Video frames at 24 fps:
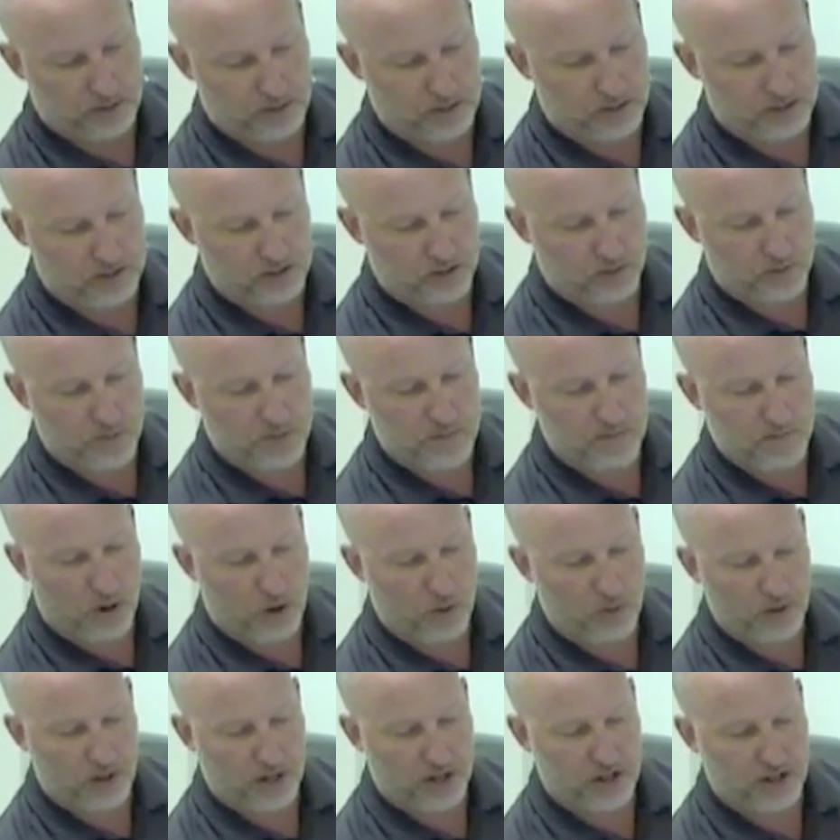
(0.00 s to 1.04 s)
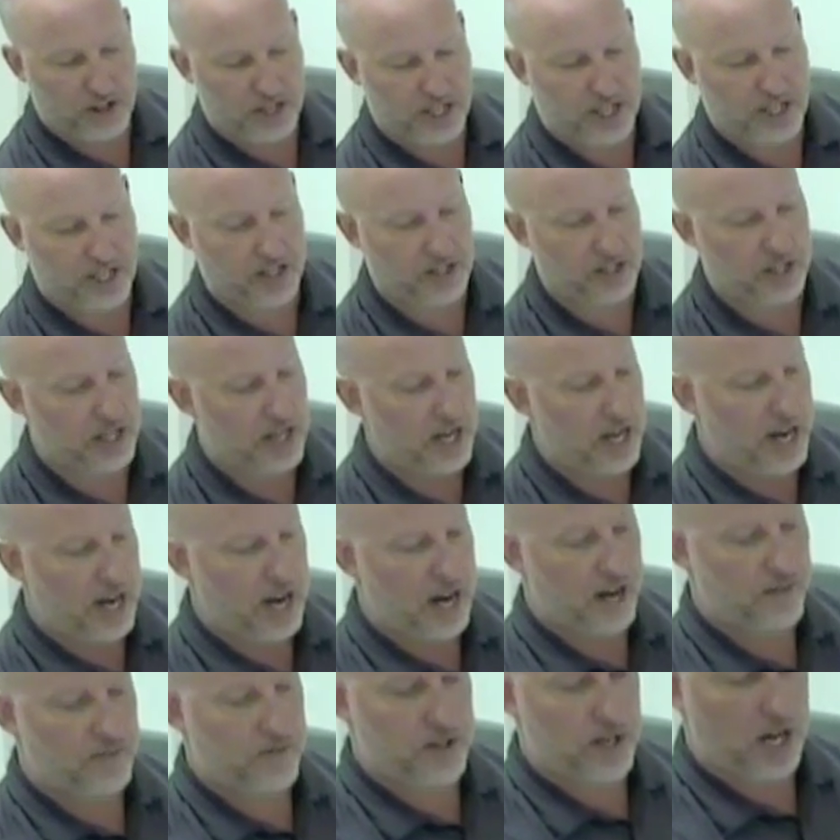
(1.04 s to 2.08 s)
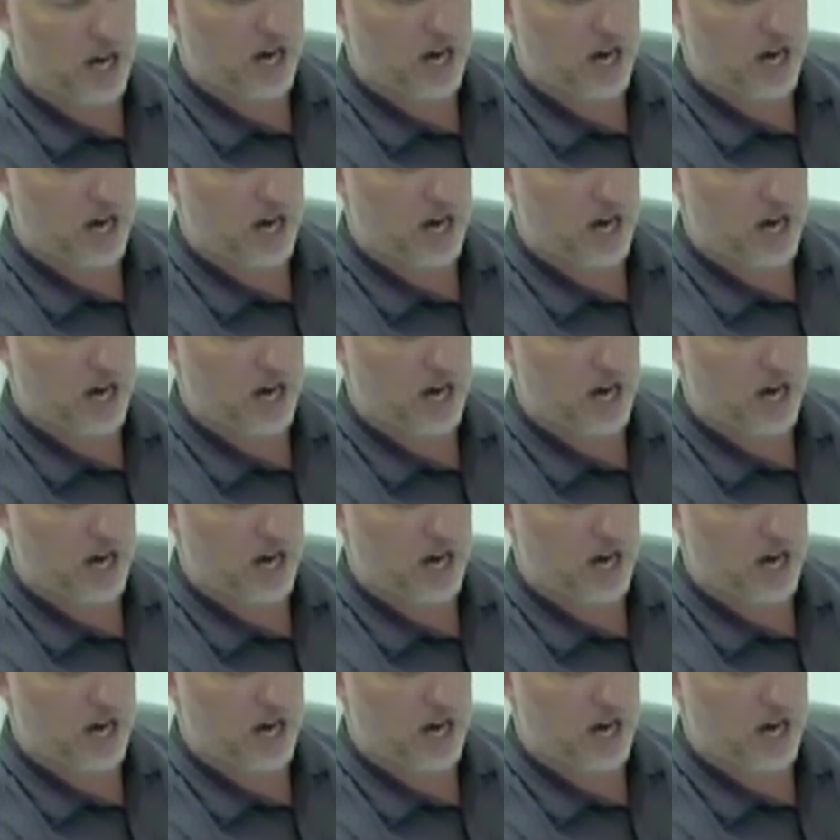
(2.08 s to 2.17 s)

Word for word: there's a remote under here Every